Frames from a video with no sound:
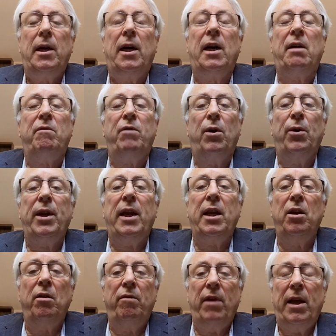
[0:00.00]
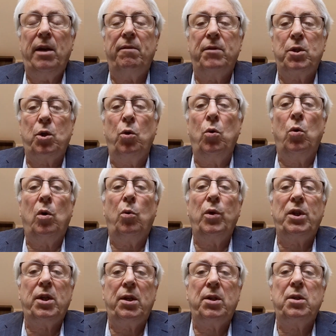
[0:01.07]
a very innovative school,
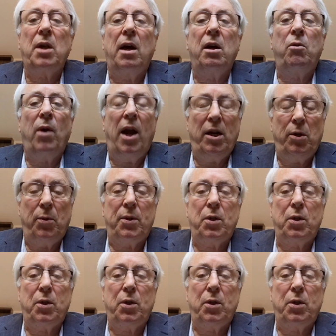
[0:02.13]
which is a graduate